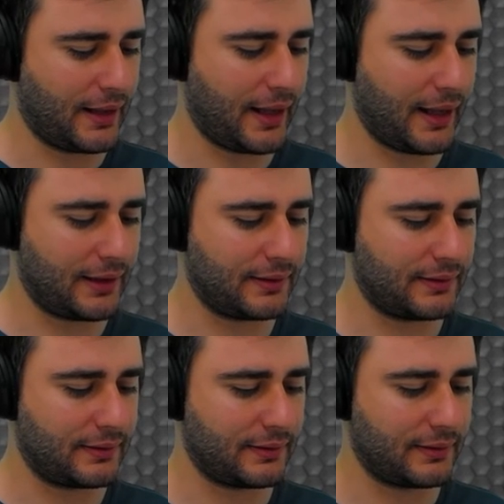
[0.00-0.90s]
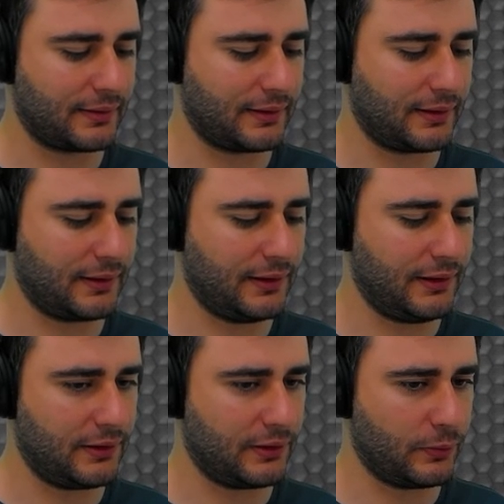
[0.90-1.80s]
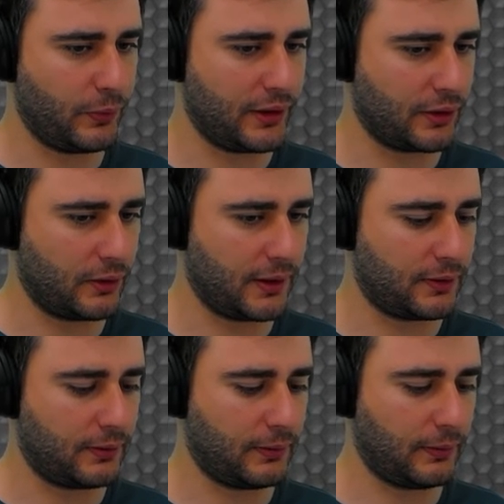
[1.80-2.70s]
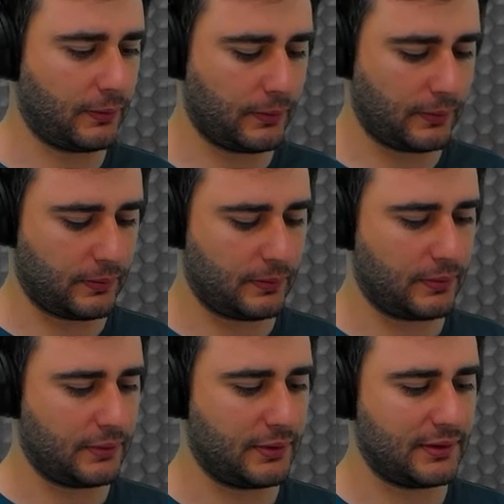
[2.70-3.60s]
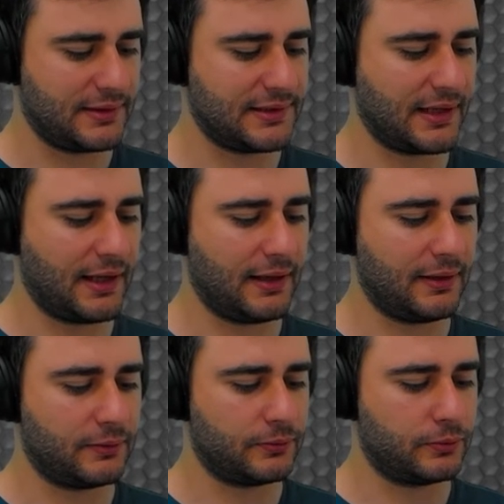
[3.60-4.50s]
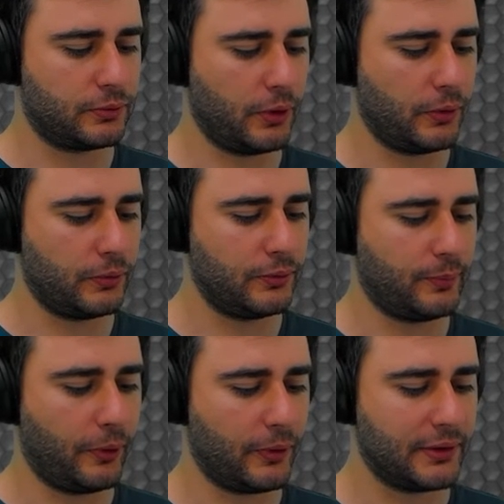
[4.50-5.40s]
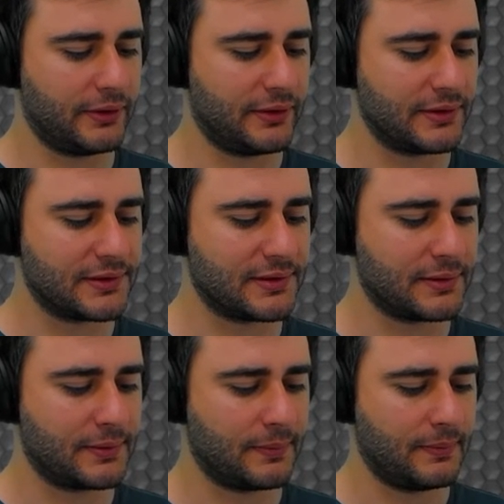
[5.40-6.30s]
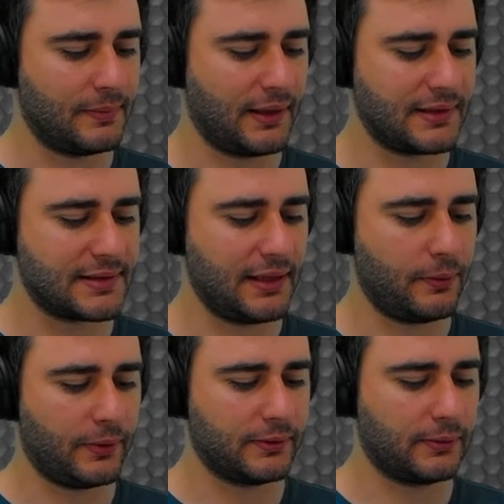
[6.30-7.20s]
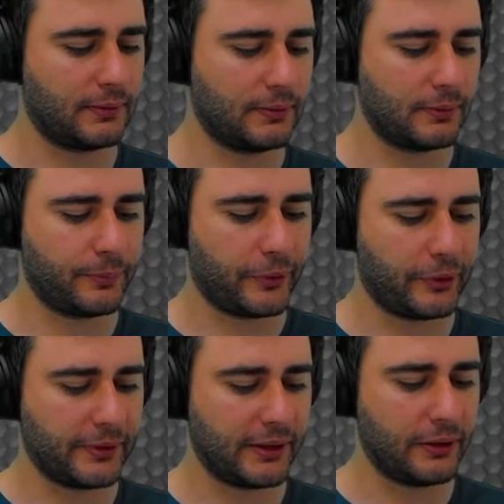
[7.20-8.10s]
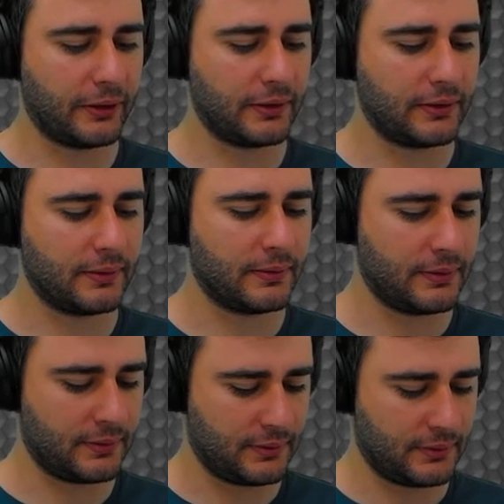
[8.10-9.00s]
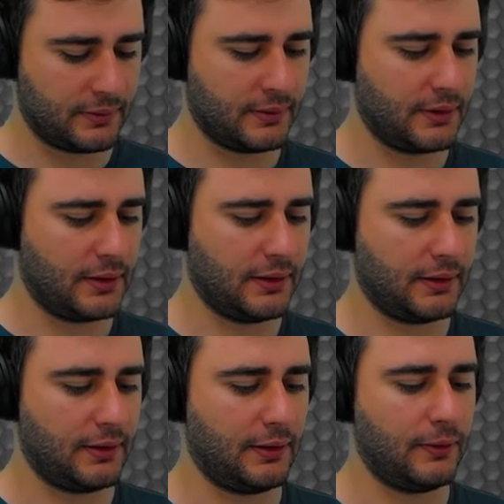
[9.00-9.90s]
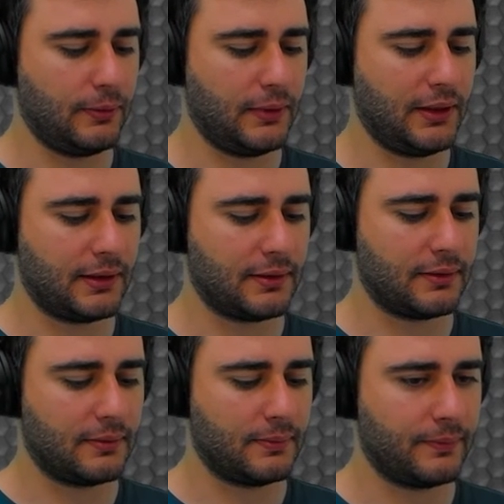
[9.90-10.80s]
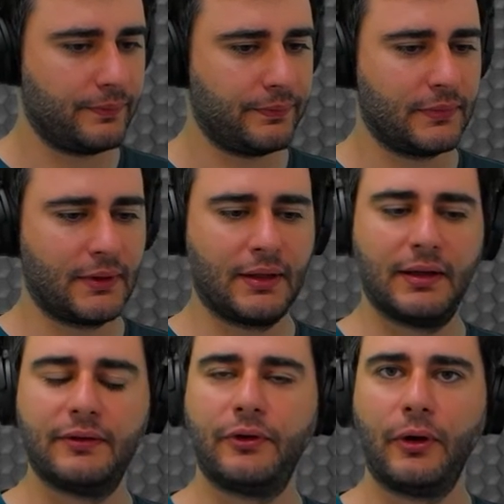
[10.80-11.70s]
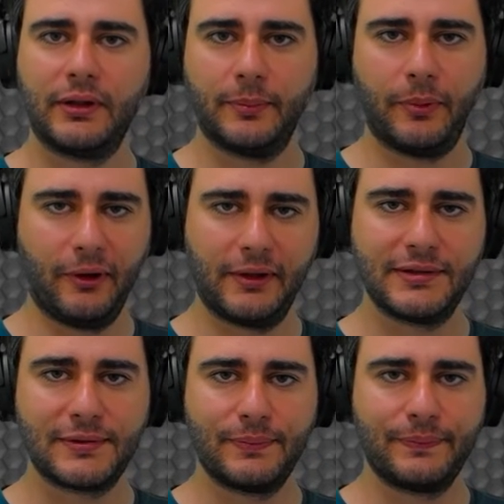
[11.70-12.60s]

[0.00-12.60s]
And here we are going to say road borders is equal to Polygon Union of all the polys.